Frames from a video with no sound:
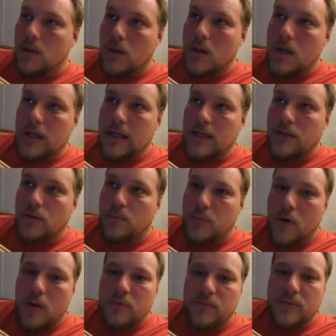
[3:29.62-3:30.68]
Again, you
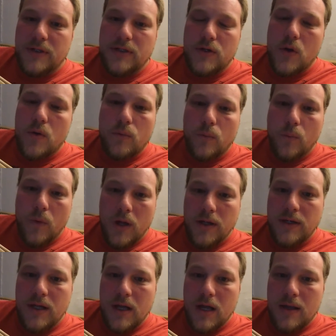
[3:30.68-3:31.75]
probably don't
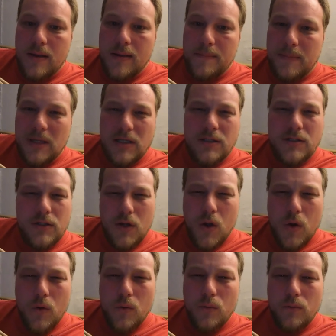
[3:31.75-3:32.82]
want me to
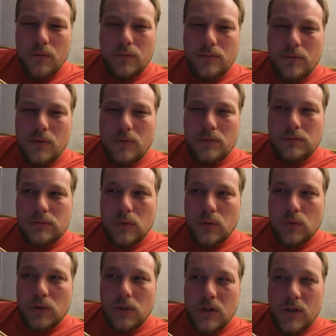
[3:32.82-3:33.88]
know,
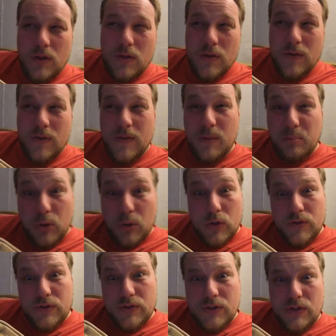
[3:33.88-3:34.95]
or the
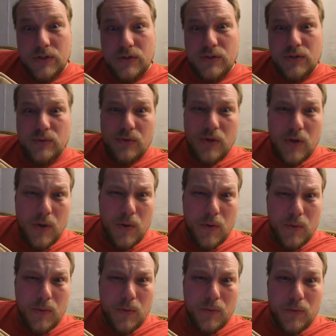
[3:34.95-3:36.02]
person to
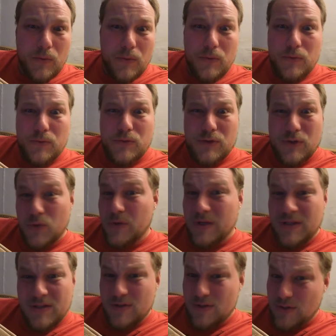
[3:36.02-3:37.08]
know who's
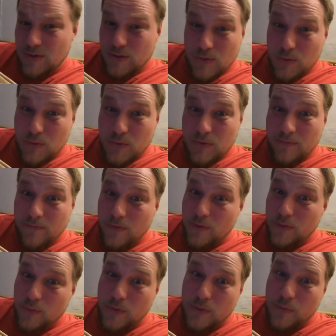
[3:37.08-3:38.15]
doing this to you, if you're
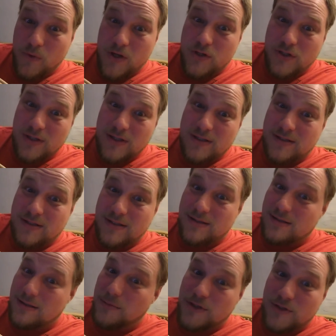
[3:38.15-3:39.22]
the one watching this and
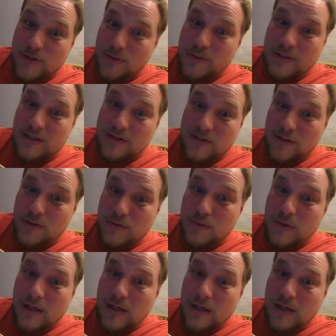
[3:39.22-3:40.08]
somebody's doing this to you,